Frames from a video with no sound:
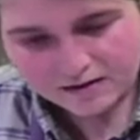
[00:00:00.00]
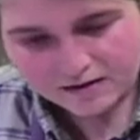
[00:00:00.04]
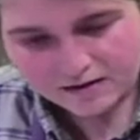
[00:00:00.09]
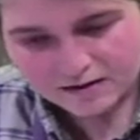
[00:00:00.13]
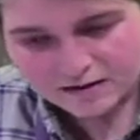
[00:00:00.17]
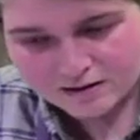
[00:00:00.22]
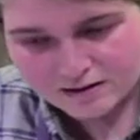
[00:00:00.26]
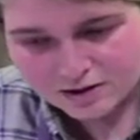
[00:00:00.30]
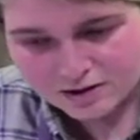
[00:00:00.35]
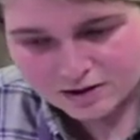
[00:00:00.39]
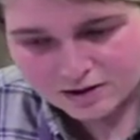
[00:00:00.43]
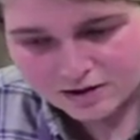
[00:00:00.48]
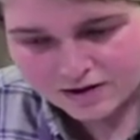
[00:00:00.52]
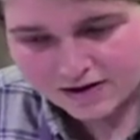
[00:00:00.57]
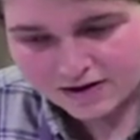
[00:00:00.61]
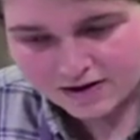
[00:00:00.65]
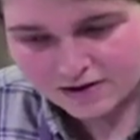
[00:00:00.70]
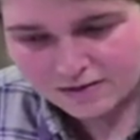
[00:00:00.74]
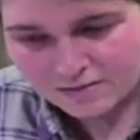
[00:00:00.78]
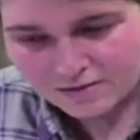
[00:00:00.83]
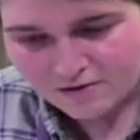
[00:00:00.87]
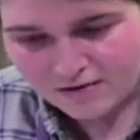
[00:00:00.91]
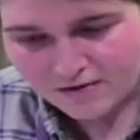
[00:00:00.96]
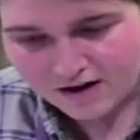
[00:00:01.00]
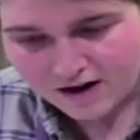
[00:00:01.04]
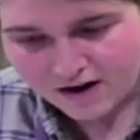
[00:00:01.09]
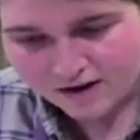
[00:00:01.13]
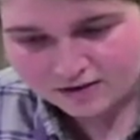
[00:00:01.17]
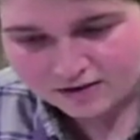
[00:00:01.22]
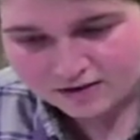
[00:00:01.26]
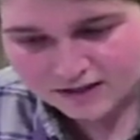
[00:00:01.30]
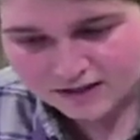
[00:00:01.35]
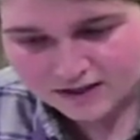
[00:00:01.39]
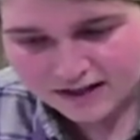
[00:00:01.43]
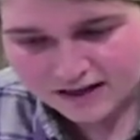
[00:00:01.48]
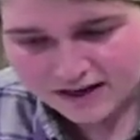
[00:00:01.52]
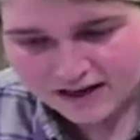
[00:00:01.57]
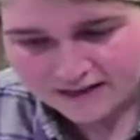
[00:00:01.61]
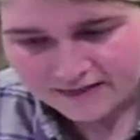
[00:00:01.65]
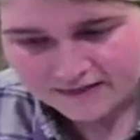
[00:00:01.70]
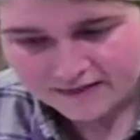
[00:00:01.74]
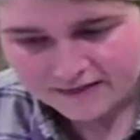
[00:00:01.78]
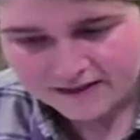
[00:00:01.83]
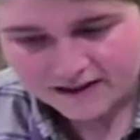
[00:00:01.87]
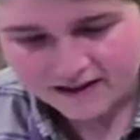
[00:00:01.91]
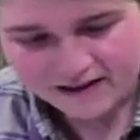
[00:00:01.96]
stirring them around
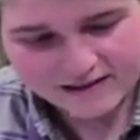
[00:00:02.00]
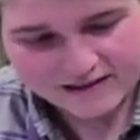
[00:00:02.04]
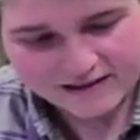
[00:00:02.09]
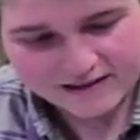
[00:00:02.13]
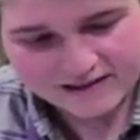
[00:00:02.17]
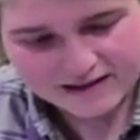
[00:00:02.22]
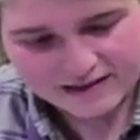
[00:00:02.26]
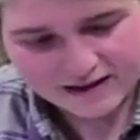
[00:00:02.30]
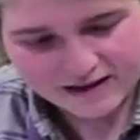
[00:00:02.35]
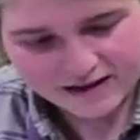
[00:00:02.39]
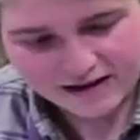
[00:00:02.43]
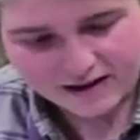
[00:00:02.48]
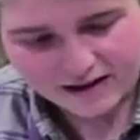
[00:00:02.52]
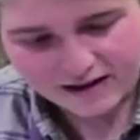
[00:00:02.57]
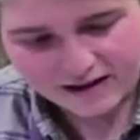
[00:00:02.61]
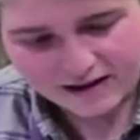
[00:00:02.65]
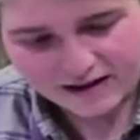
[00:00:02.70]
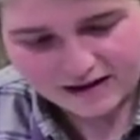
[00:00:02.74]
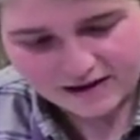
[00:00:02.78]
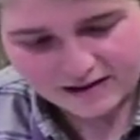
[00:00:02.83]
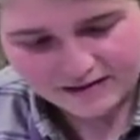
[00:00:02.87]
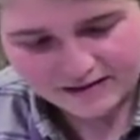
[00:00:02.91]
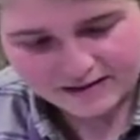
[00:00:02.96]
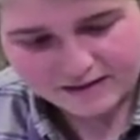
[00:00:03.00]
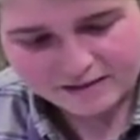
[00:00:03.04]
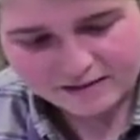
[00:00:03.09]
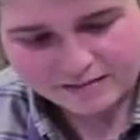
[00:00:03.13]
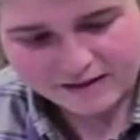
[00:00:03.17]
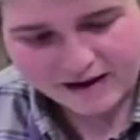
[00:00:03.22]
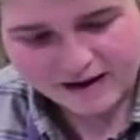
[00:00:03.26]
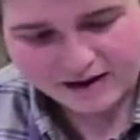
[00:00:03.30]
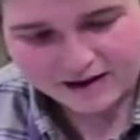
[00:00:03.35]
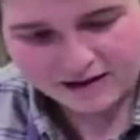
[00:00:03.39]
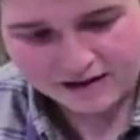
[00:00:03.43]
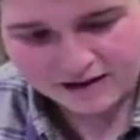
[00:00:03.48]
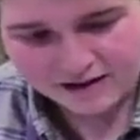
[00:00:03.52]
in this pan.